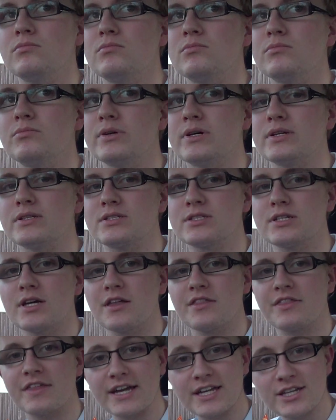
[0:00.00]
But
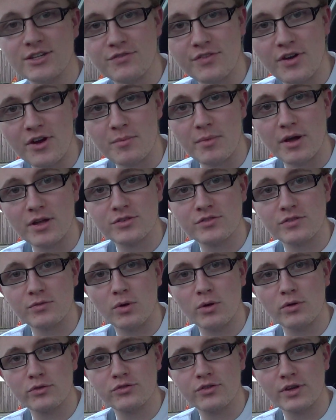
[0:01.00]
thank you very much for
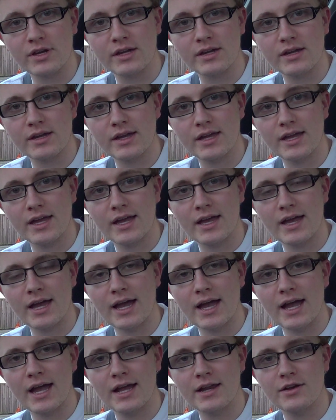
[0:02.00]
watching,
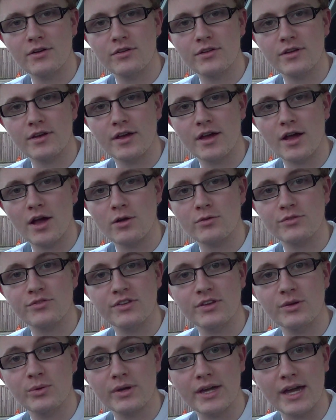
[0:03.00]
and I'll
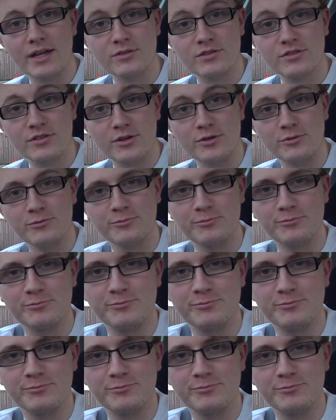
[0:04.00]
see you again soon.